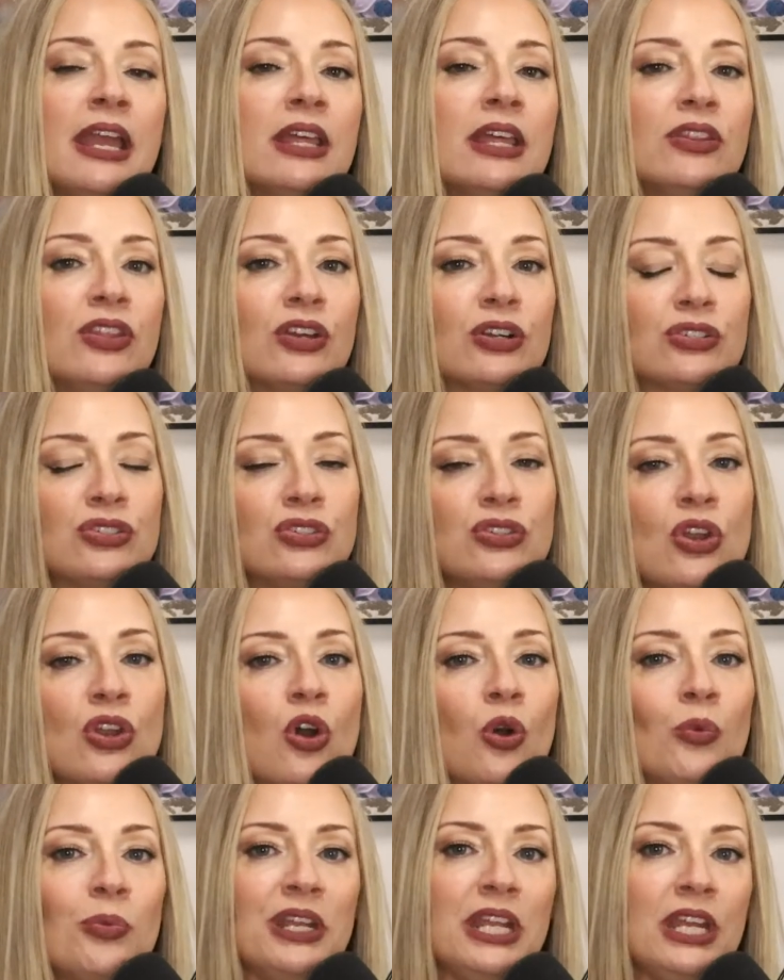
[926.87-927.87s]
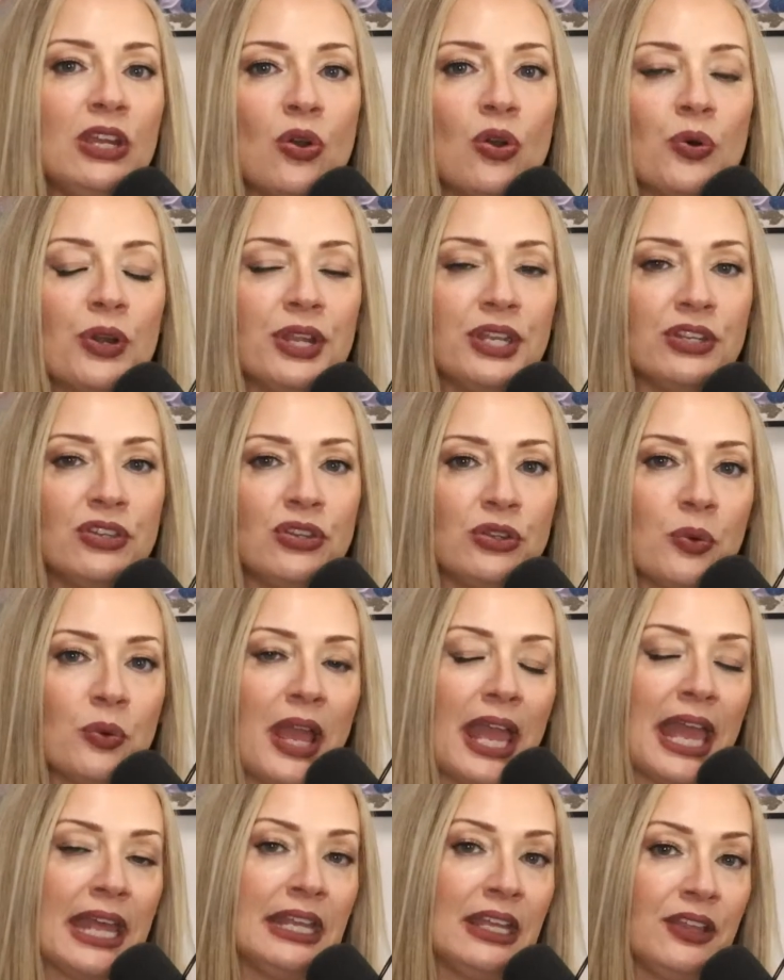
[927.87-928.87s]
There's nobody going to do
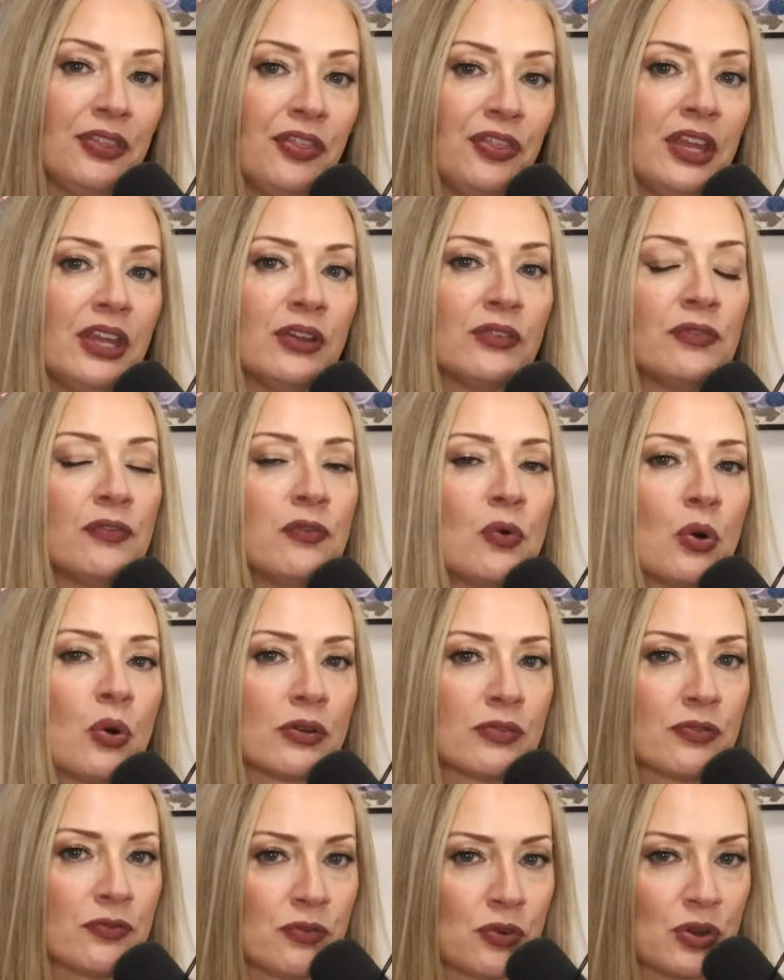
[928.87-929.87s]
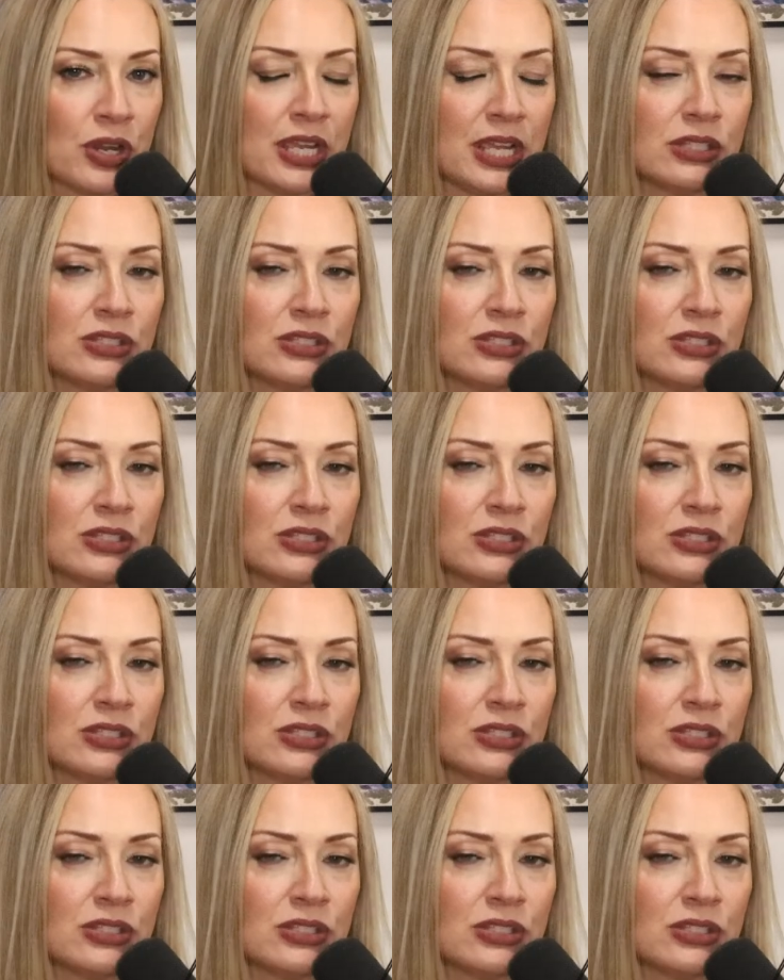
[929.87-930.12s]
anything for free.